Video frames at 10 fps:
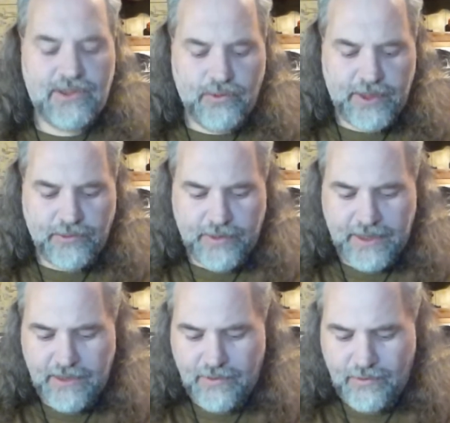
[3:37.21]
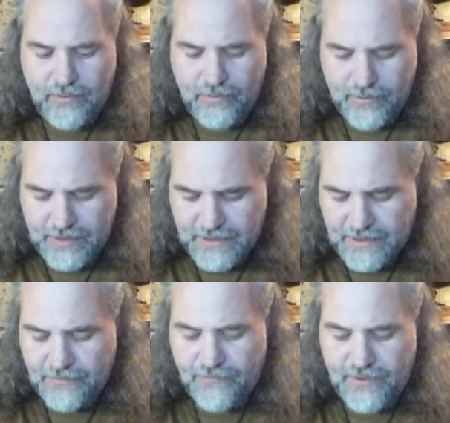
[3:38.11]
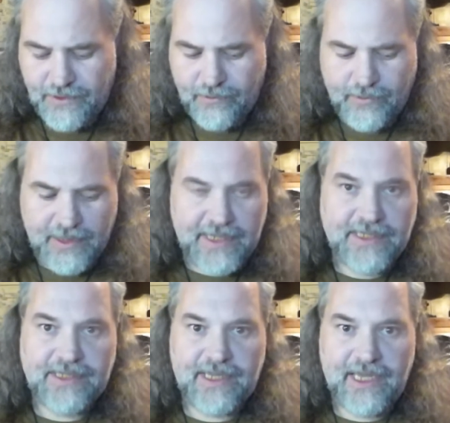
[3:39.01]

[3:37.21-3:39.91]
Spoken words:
2022 was its official release,